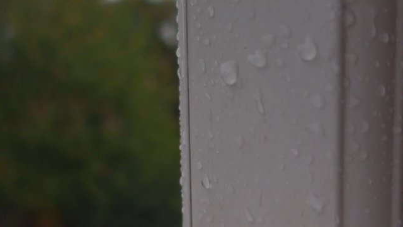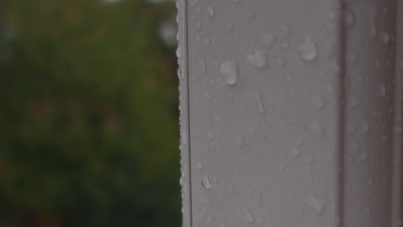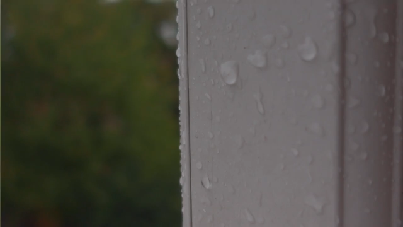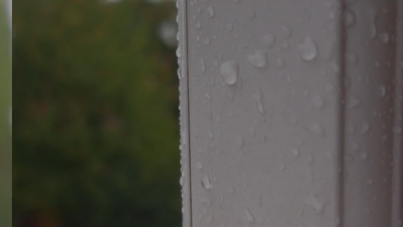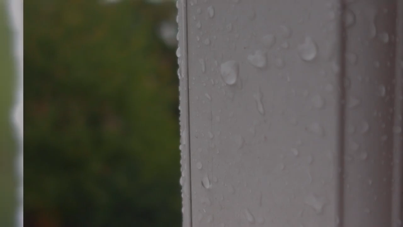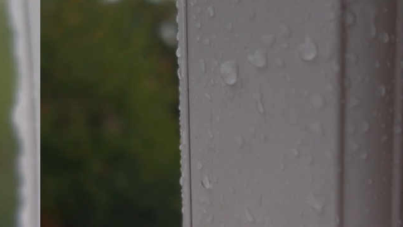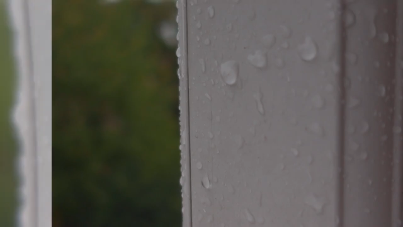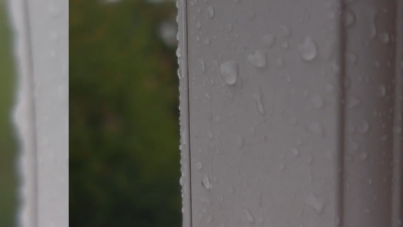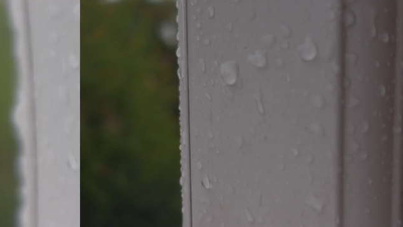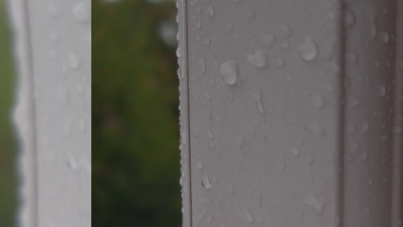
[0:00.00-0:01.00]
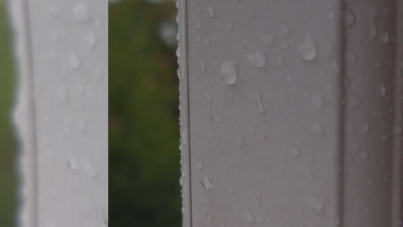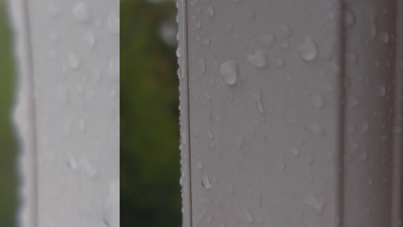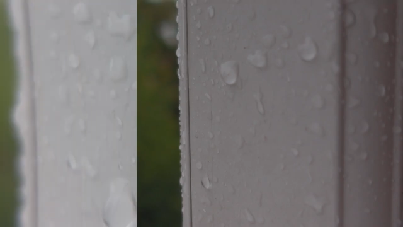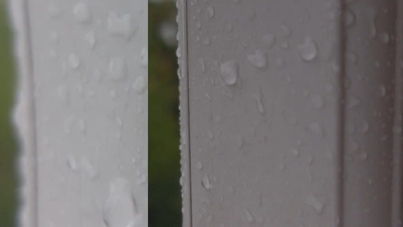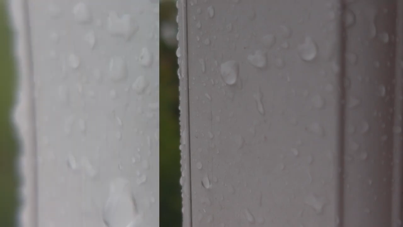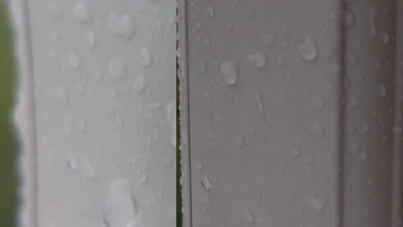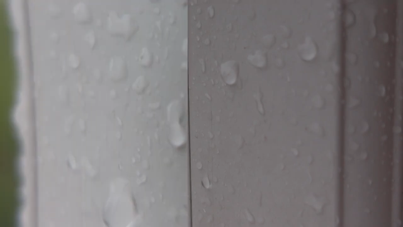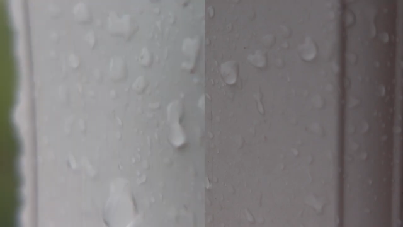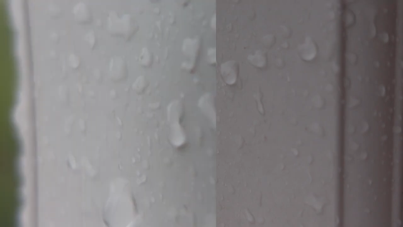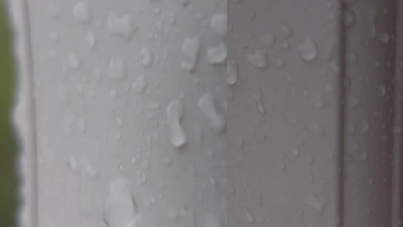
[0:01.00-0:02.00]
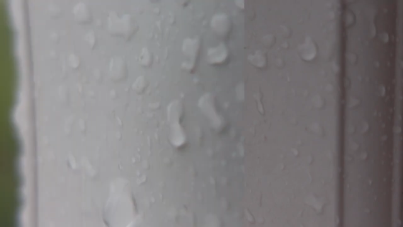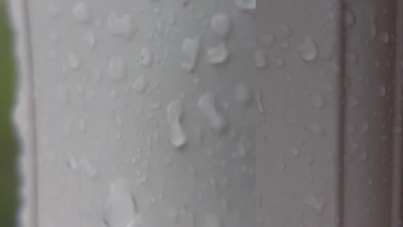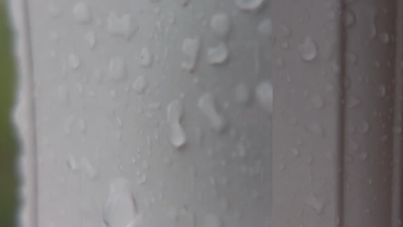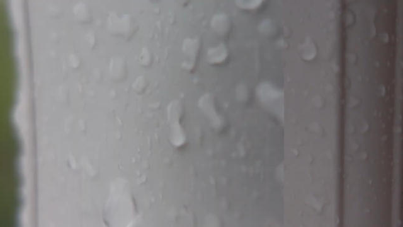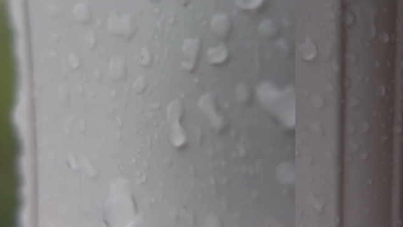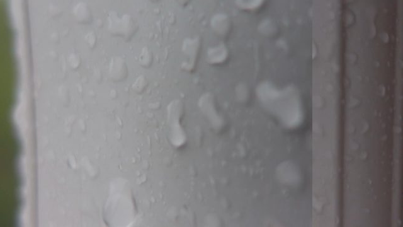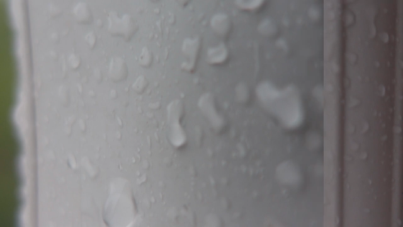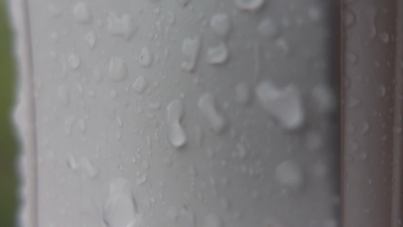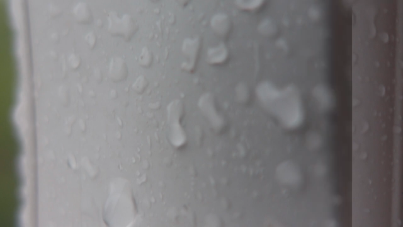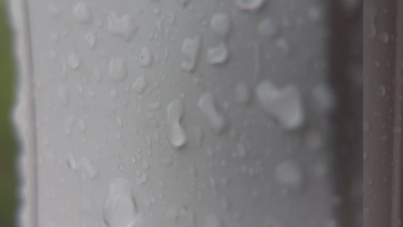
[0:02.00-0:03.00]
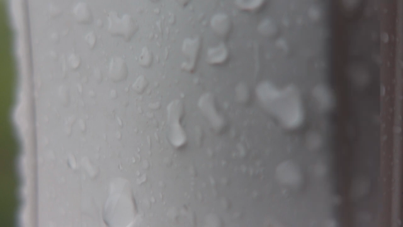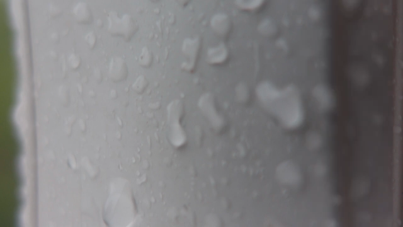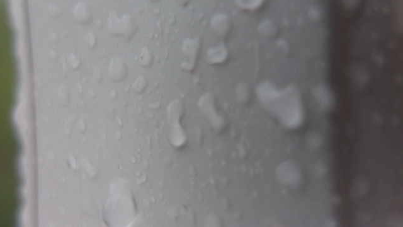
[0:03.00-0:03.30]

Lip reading: [unreadable: no face in view]